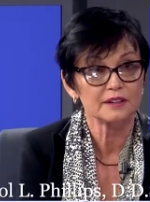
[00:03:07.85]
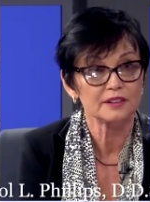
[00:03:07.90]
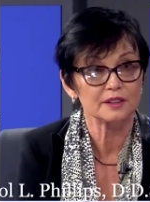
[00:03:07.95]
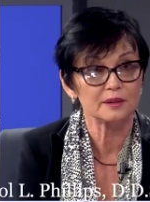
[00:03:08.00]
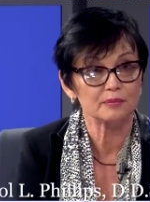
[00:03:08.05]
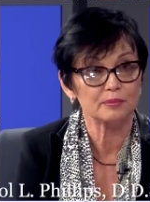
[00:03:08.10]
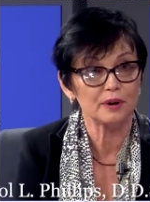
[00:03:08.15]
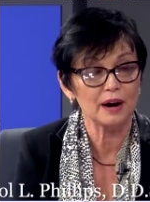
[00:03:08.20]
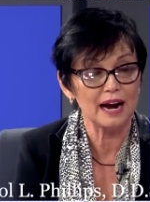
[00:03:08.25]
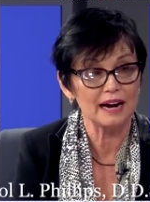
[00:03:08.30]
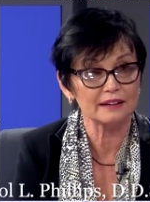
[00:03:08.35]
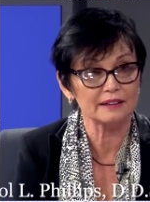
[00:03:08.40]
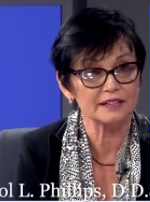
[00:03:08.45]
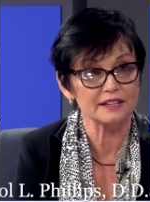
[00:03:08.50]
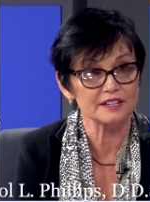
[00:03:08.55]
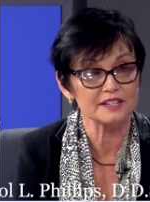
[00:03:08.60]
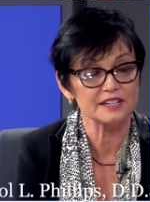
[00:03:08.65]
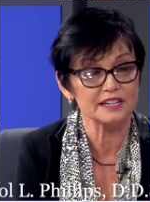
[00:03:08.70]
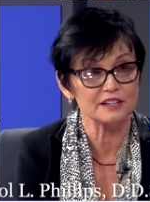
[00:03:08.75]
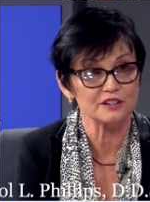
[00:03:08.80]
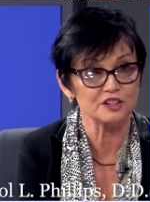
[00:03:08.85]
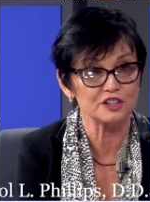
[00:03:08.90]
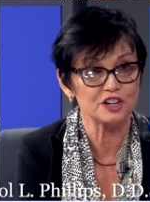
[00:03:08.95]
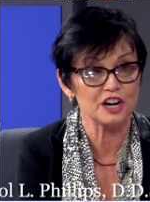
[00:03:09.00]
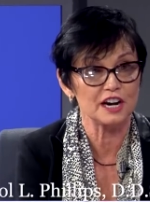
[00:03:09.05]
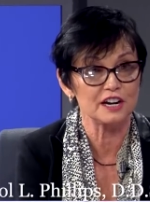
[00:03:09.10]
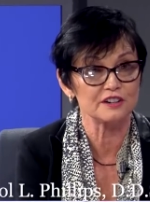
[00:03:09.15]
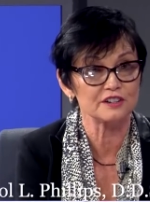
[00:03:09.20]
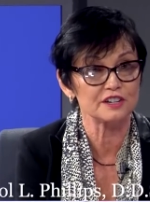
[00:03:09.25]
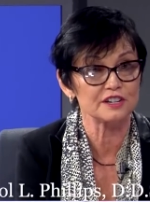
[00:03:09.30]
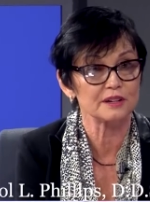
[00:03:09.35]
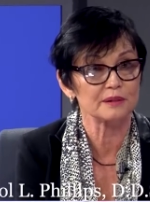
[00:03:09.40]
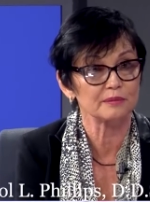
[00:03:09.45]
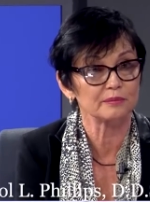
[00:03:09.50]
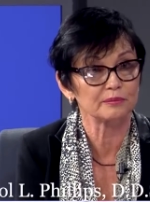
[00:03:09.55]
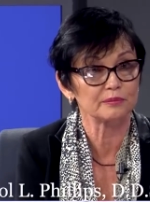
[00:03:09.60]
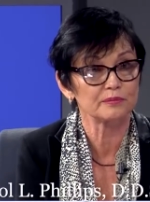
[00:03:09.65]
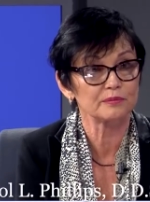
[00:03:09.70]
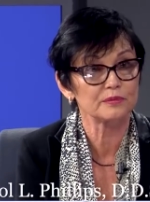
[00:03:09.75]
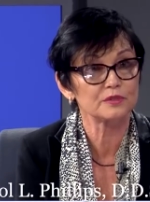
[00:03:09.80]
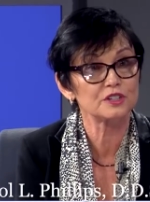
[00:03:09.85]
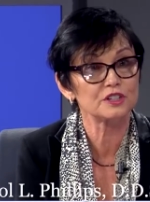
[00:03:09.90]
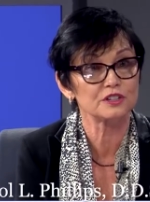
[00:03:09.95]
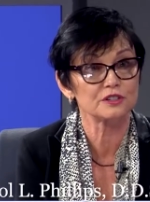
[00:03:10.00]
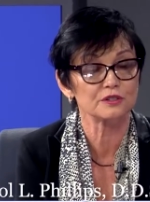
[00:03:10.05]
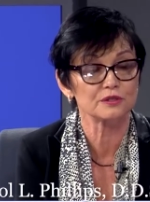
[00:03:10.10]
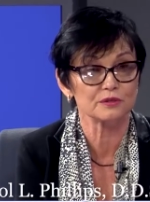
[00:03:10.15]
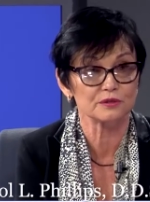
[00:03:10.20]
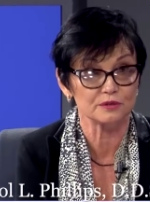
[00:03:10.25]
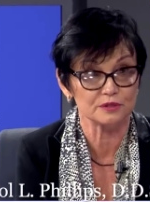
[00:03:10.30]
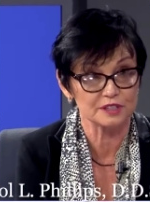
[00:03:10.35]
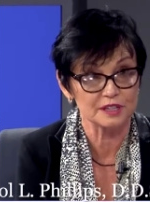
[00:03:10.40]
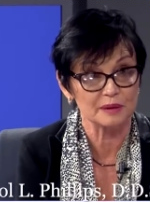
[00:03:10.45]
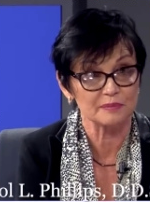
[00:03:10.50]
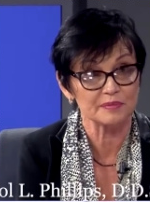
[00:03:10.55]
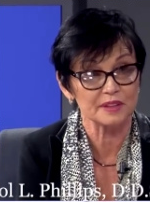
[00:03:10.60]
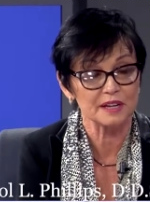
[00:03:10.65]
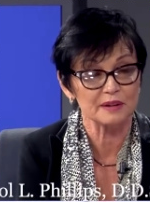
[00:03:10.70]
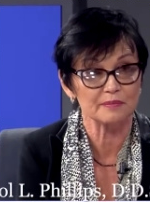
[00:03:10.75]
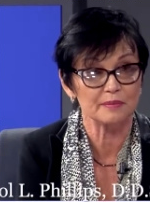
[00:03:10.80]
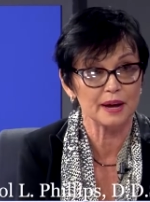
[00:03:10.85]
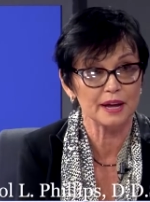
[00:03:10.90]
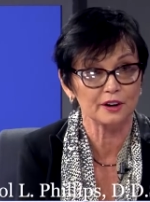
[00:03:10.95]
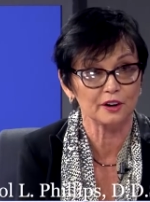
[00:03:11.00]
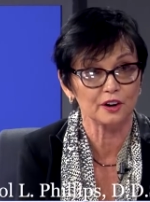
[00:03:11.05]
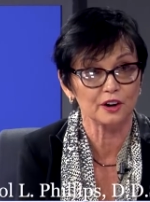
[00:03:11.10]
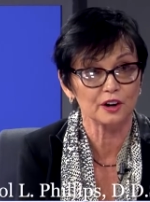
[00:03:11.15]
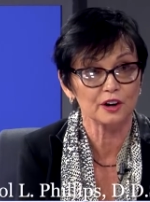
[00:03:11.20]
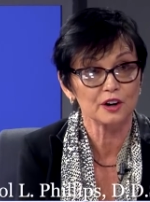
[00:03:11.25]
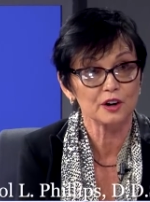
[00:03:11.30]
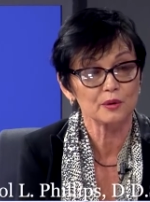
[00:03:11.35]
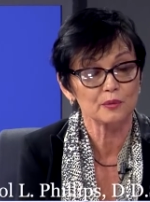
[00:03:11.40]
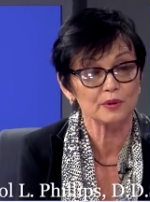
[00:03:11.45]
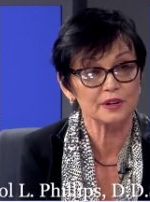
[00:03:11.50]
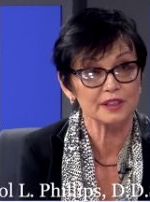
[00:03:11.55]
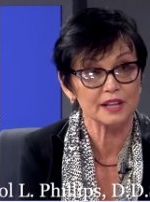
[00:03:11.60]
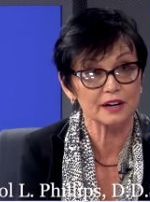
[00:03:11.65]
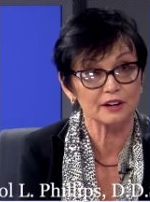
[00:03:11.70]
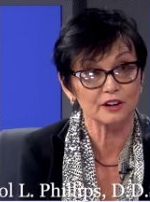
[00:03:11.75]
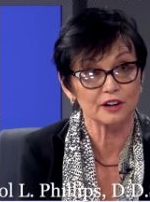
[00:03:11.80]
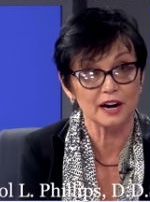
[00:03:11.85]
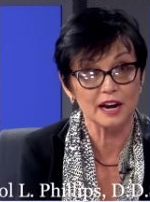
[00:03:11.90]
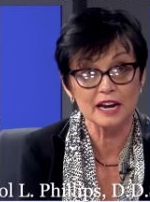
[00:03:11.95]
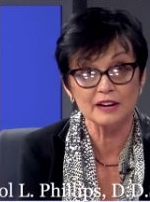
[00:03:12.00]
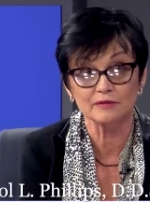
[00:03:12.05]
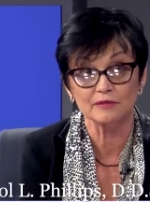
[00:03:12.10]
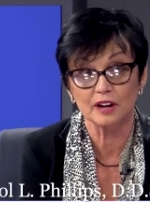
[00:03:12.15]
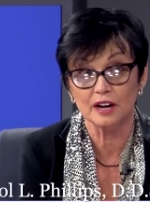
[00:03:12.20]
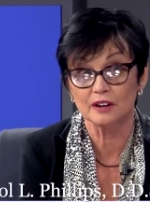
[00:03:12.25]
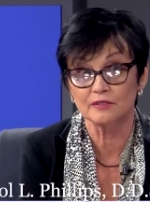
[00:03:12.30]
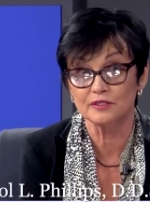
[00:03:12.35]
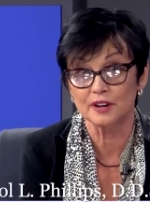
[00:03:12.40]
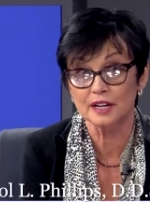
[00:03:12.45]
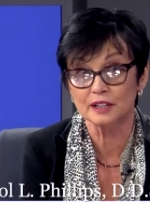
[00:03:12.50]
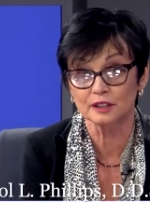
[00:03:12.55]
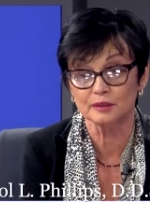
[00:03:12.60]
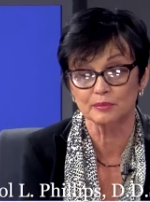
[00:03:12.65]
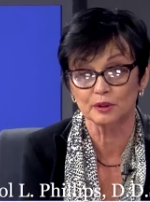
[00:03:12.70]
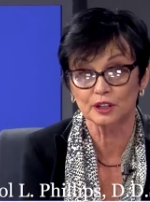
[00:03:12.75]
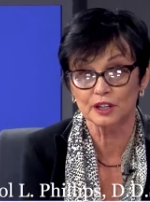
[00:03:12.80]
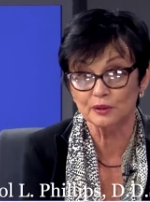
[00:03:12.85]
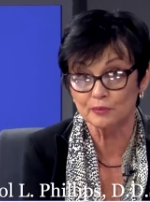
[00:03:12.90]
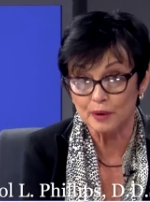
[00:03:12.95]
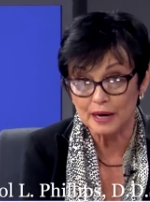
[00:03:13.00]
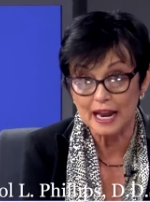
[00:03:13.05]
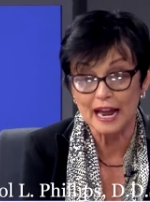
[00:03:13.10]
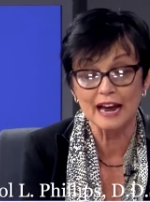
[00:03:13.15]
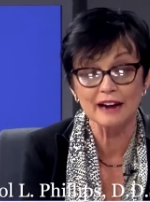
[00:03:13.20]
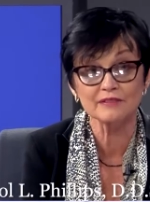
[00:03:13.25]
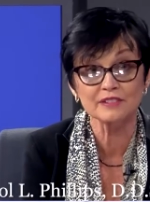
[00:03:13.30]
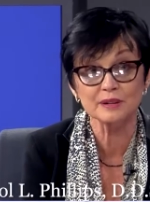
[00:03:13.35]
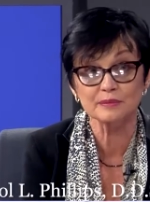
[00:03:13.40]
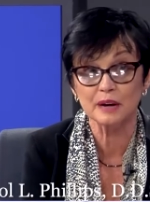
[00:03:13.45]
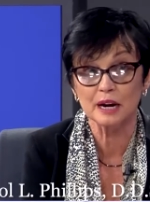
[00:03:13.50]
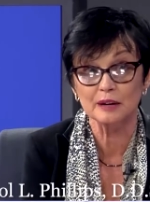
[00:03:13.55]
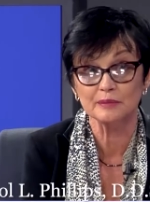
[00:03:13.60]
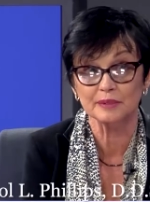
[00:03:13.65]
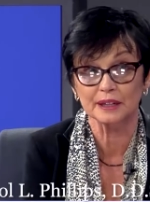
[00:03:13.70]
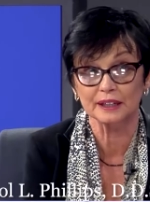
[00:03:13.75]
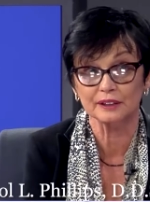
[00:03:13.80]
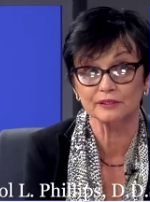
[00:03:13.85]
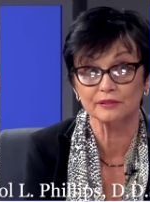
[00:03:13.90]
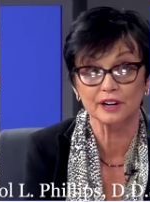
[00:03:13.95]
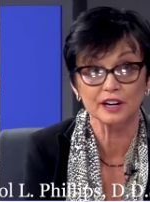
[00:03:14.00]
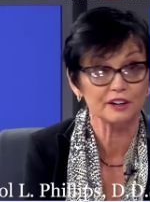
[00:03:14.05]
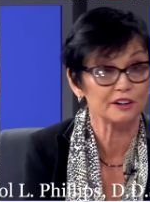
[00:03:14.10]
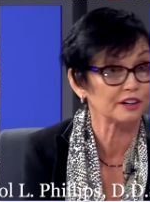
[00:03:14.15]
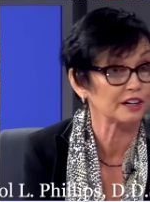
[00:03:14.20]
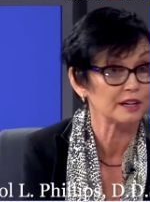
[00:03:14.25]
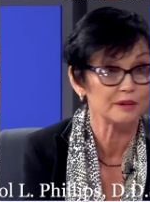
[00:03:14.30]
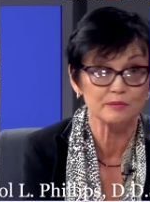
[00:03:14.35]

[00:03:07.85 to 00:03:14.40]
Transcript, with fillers: the practice and change them to something better when they're available, and we have them coming in regularly.